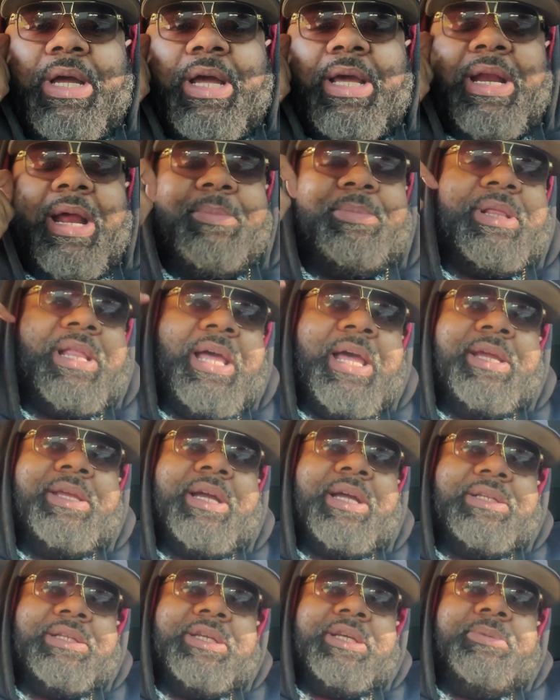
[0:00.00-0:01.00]
and I'm glad
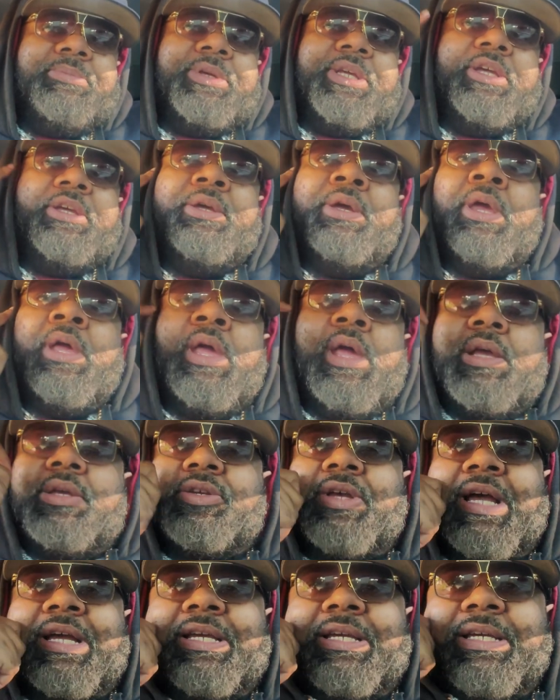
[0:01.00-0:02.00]
y'all DM me it
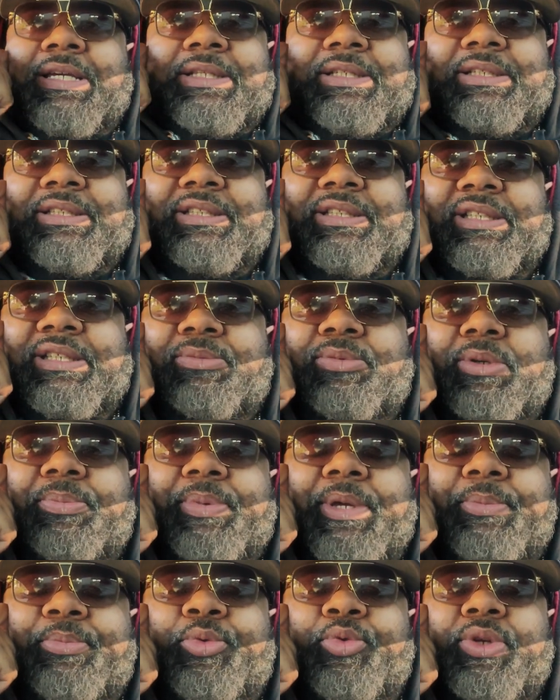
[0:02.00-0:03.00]
so I could get to see what
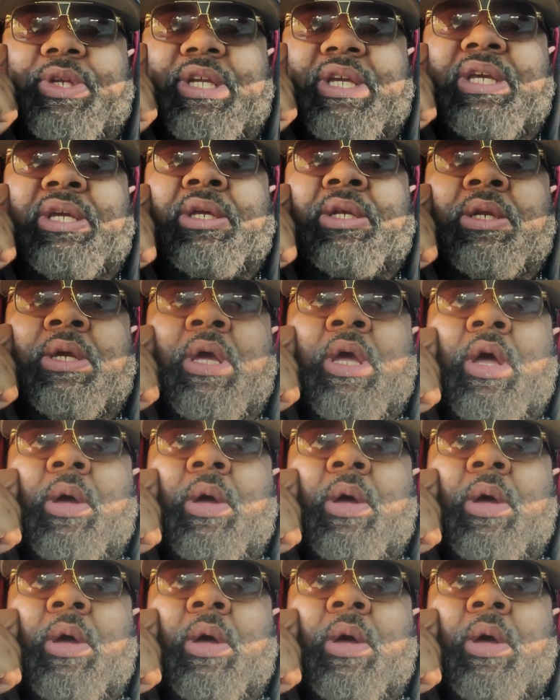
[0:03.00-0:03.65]
people need.